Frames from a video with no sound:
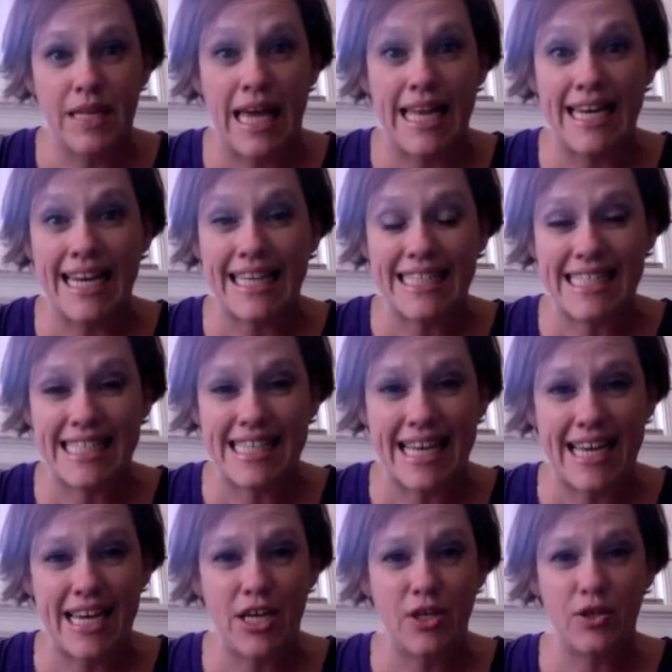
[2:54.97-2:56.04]
Let's
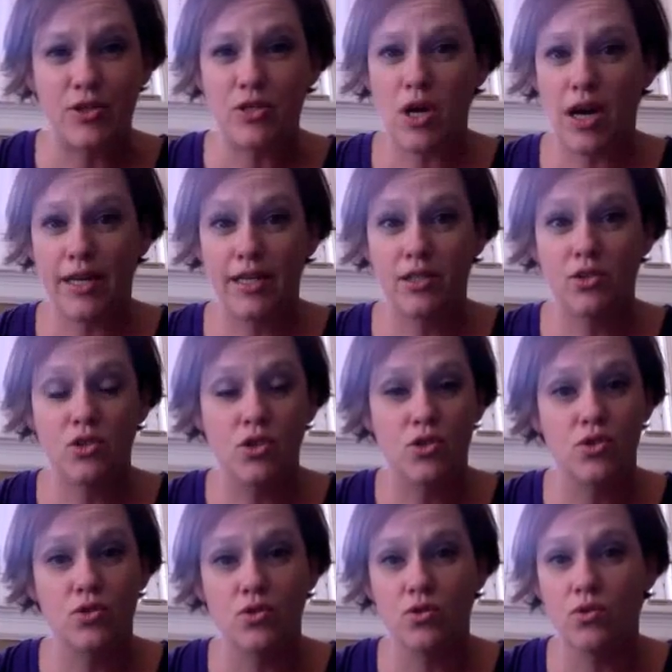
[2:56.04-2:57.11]
say you're talking
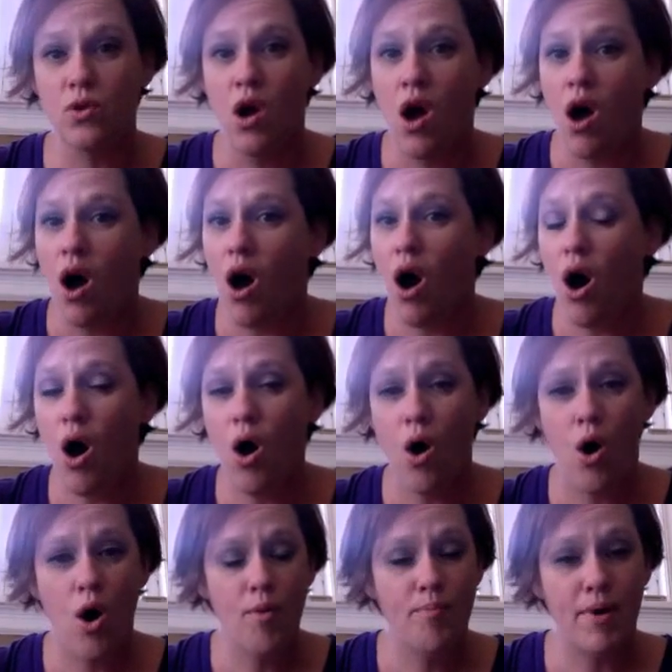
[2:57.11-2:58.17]
to a
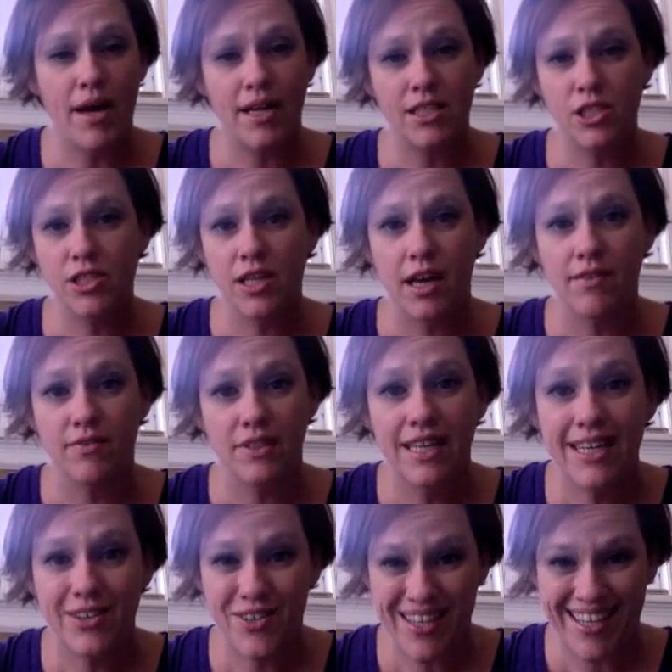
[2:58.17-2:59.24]
whole bunch of
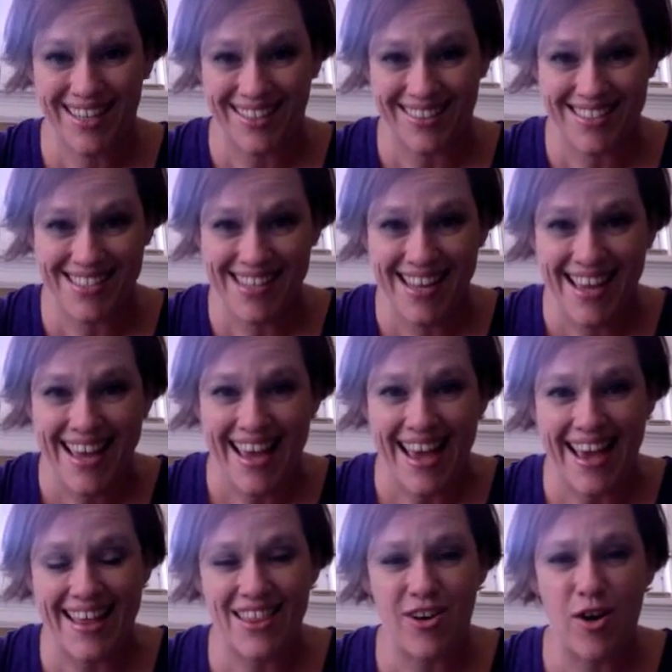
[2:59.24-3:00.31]
little kids
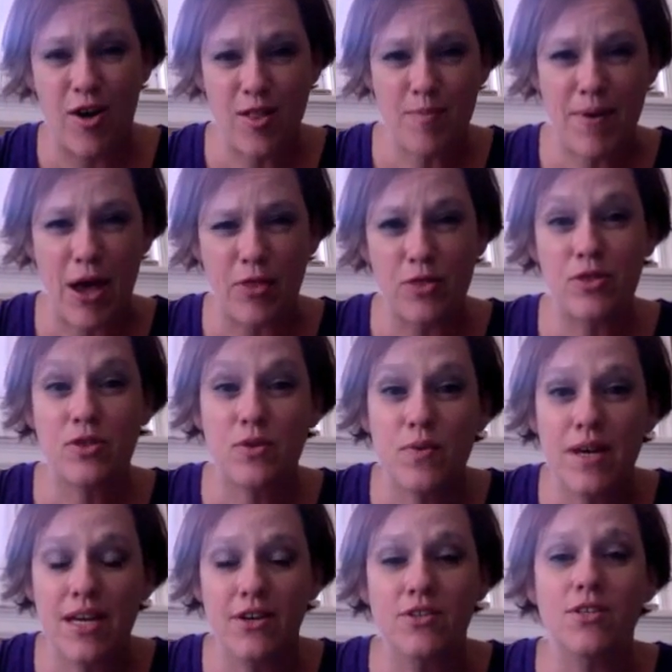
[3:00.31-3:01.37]
and they're all about
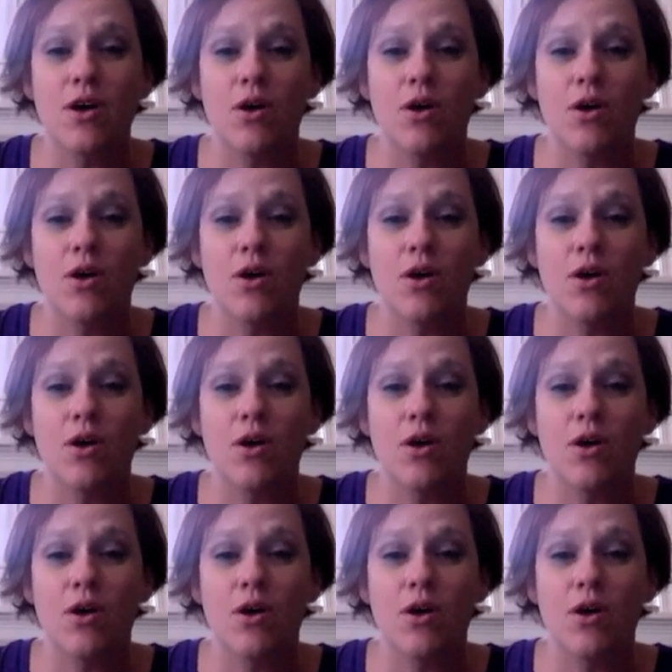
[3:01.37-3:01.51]
3 years